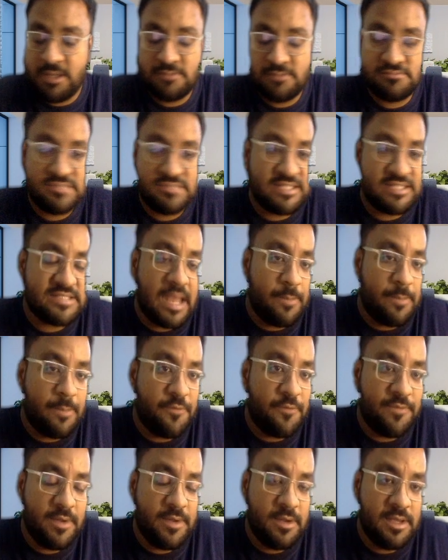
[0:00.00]
this type
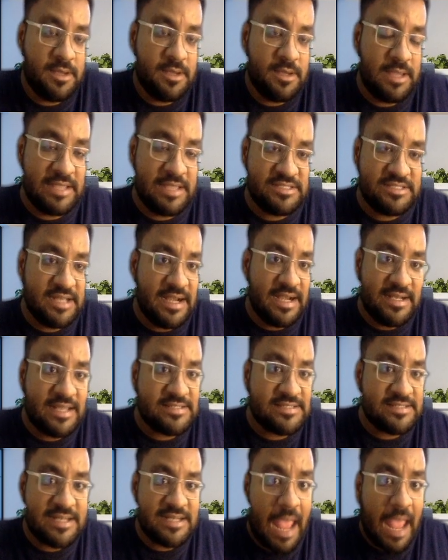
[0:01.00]
of injury
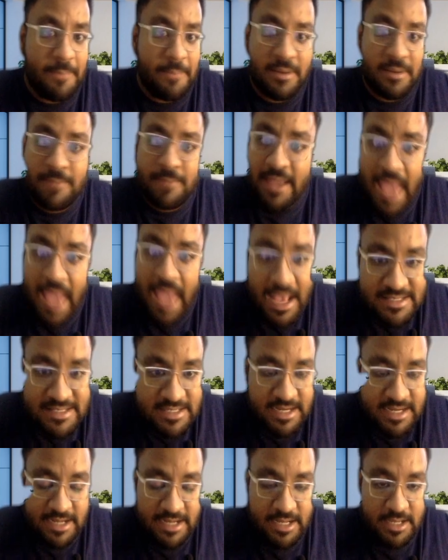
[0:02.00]
doesn't happen by
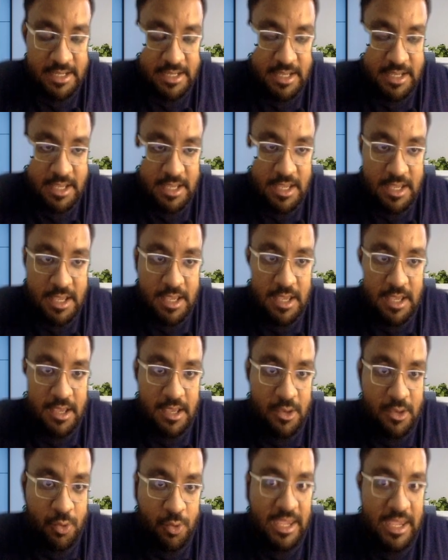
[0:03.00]
accident.
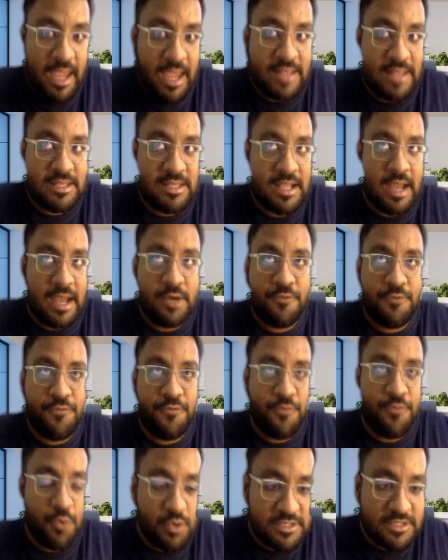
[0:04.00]
Okay, and the kind of
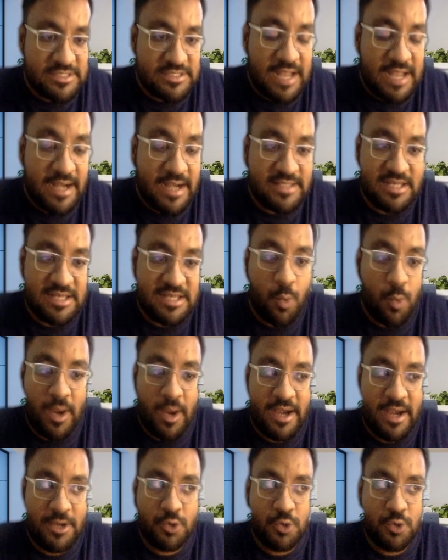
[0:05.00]
force that is
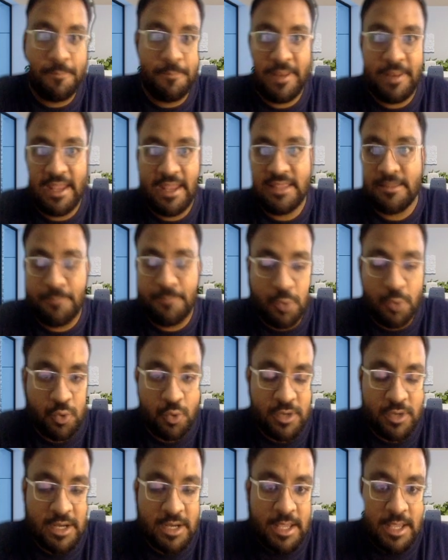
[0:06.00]
required to break the
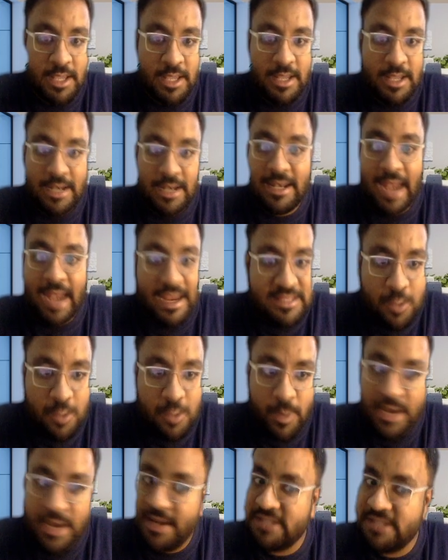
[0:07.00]
bone, like the
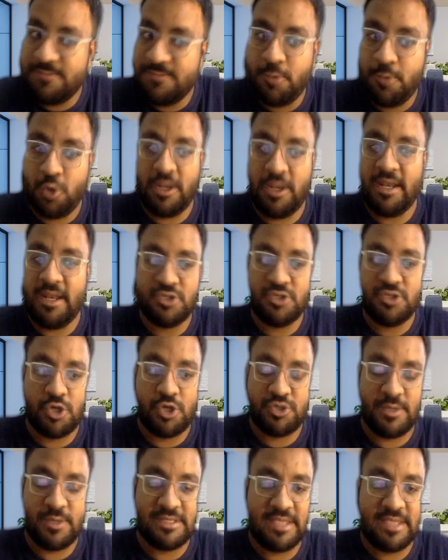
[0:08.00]
way it is broken in
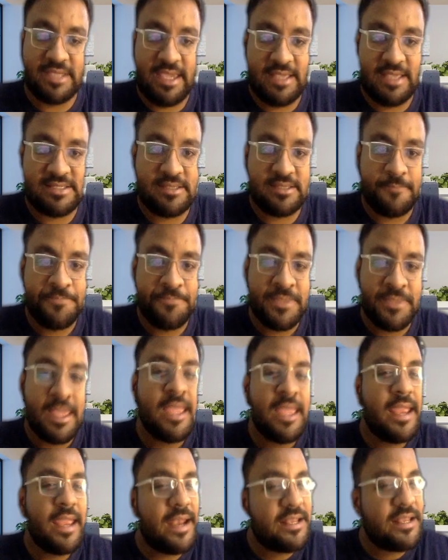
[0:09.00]
Joshua's case,
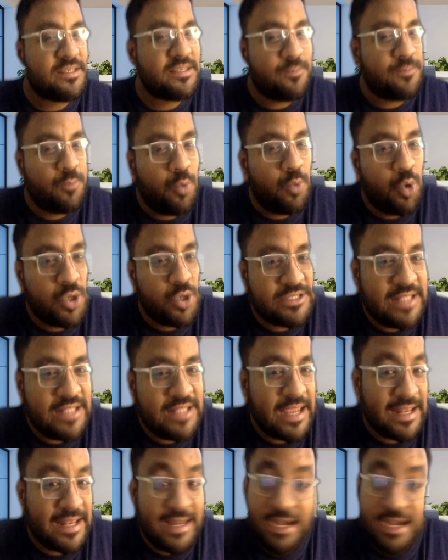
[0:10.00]
it is most
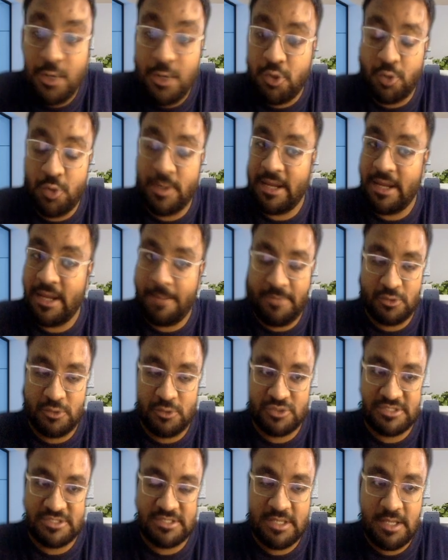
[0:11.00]
likely due to an
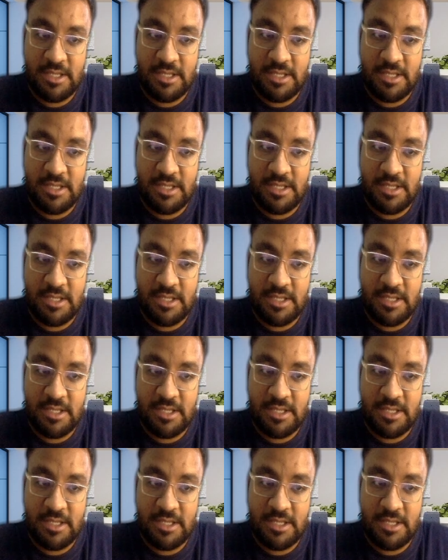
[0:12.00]
abuse.